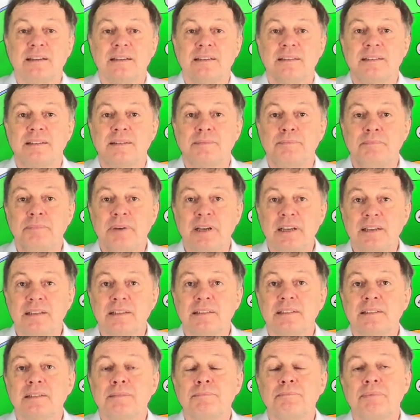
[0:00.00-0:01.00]
the
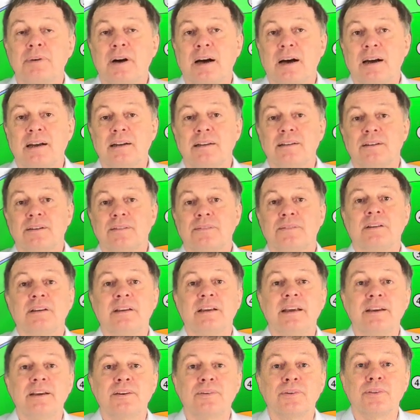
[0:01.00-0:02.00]
biggest part of
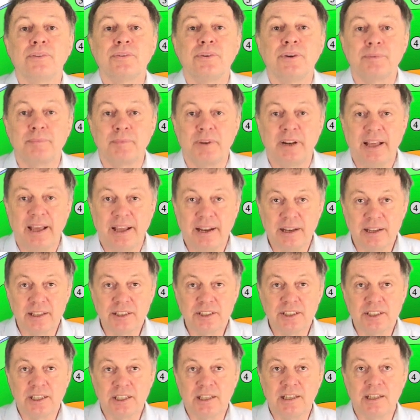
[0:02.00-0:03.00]
the geothermal
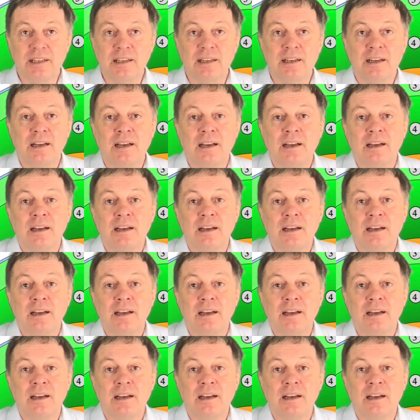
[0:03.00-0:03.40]
energy.